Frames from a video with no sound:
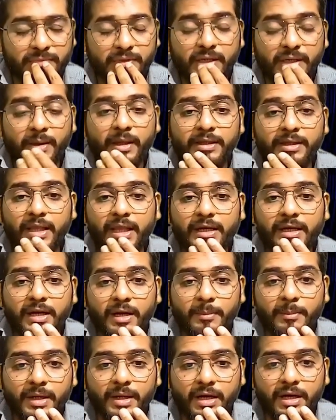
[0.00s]
Yeah, that
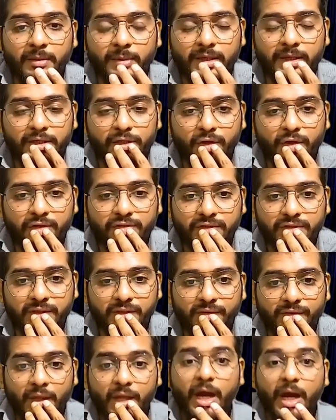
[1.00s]
Raman, you are
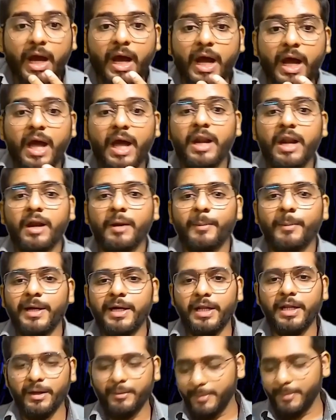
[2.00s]
Chennai.
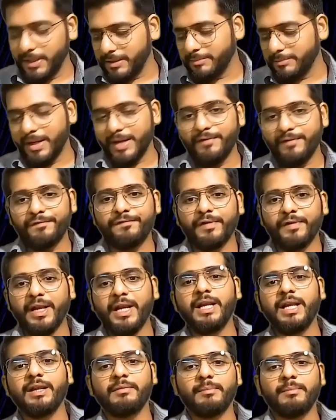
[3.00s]
Raman, my
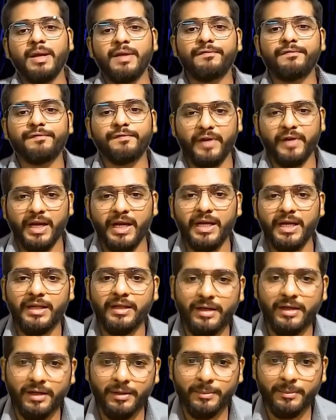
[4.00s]
friend,
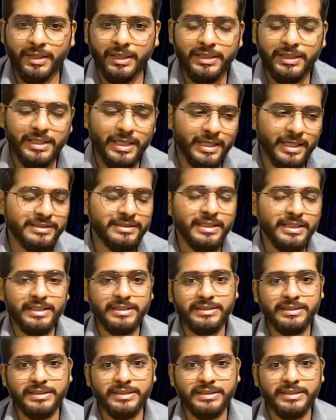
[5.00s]
Raman. Yes.